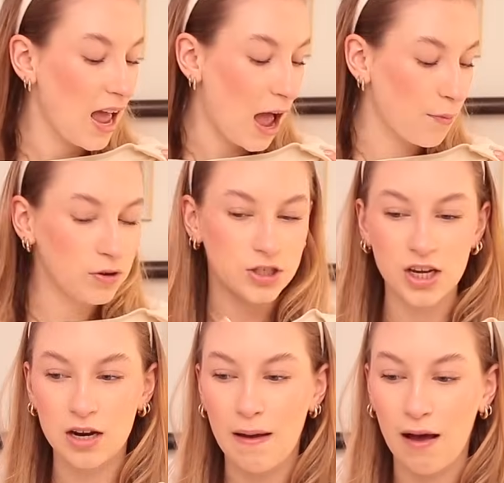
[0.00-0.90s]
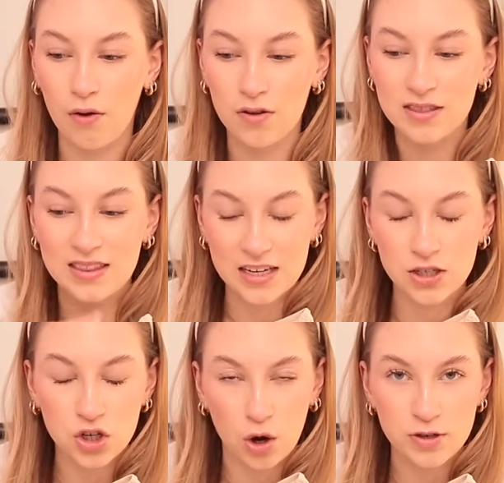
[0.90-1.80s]
And what's good about
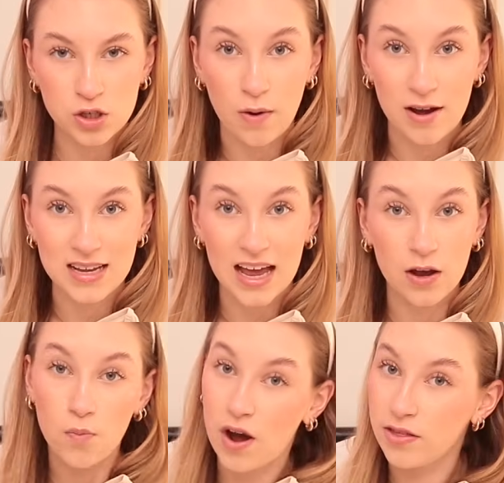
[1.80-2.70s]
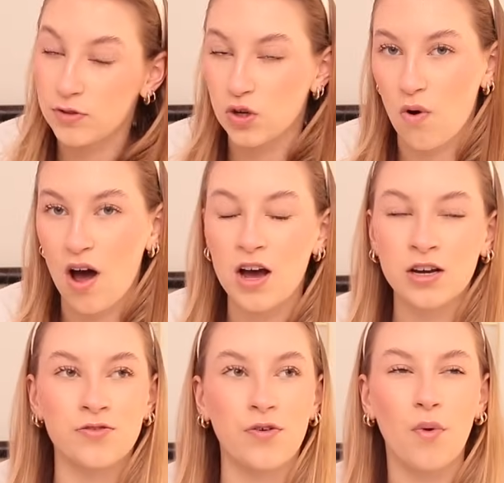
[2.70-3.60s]
these tops as well is I can wear them to
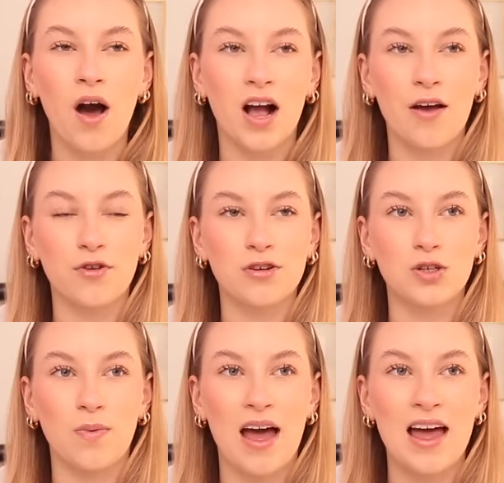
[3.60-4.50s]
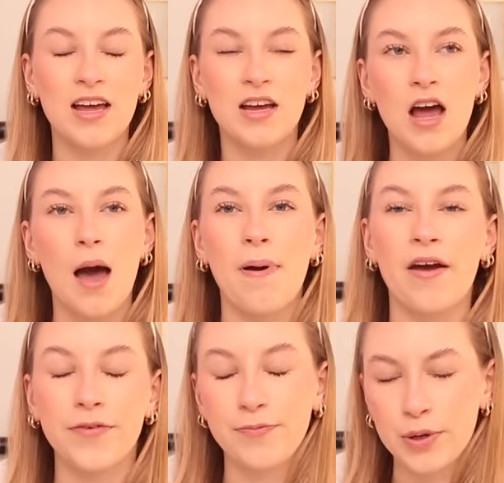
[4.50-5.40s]
work. For work, I've got to wear a
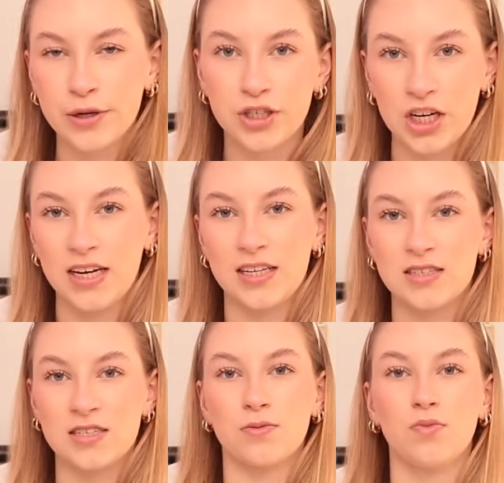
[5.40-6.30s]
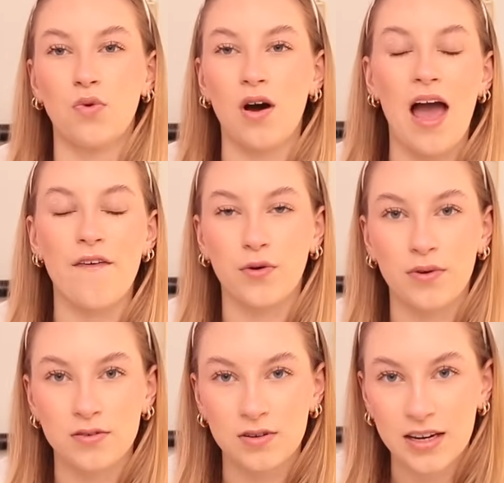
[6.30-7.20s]
pair of blue jeans, what
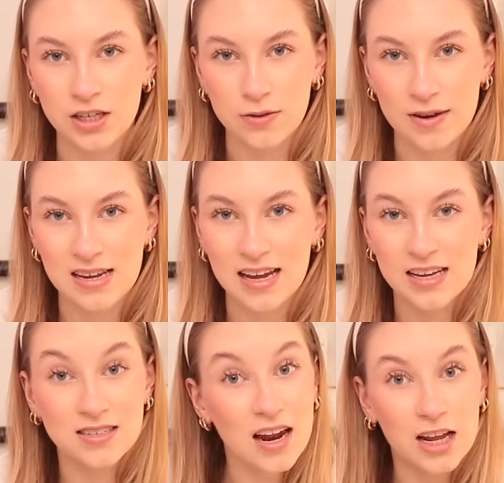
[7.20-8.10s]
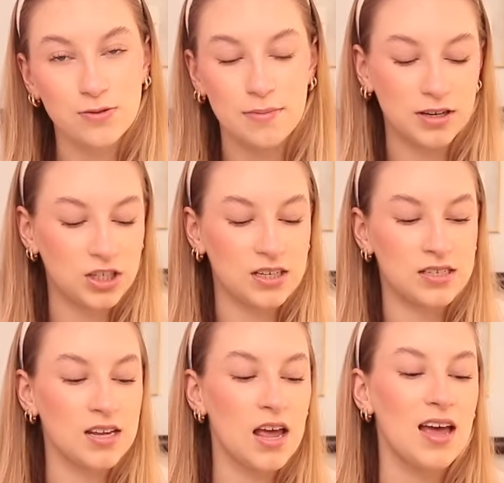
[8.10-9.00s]
everyone literally wears leggings, I like to wear my
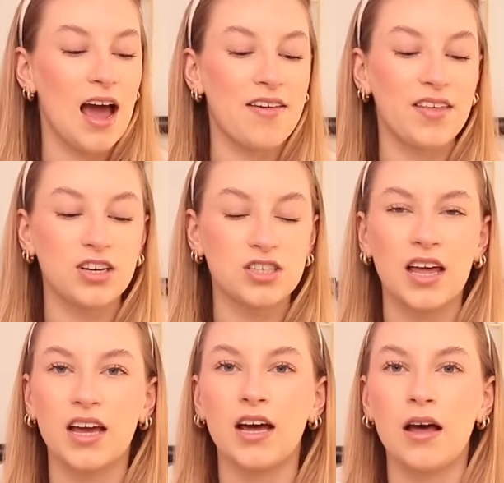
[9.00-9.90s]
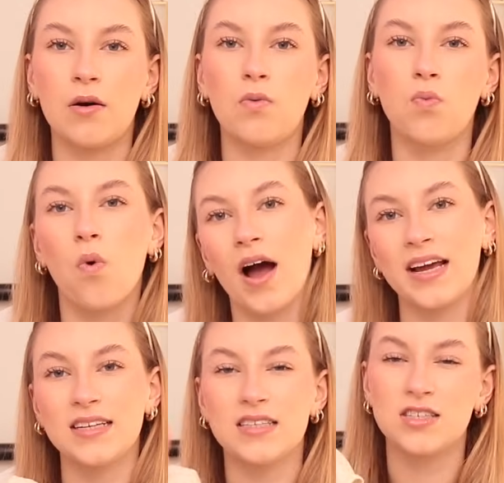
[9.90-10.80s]
jeans, and then just like a
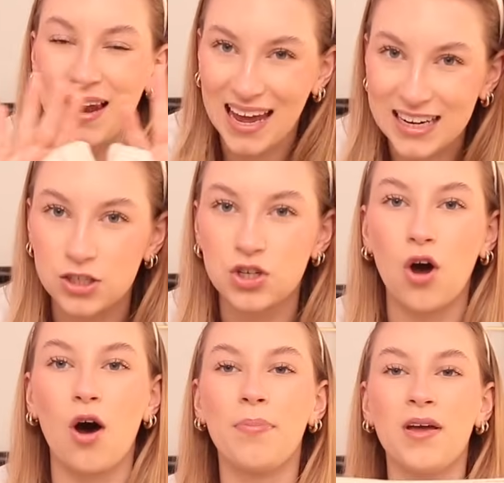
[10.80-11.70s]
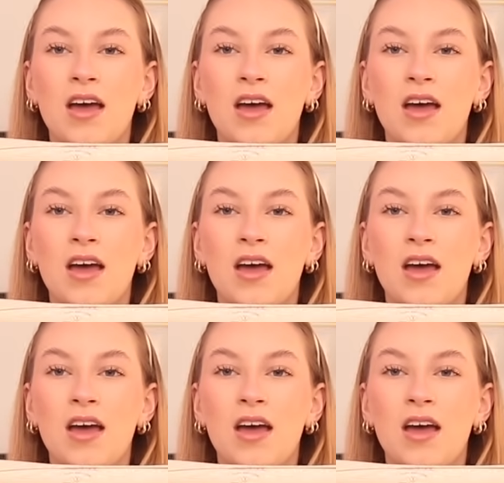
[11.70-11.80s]
white plain top.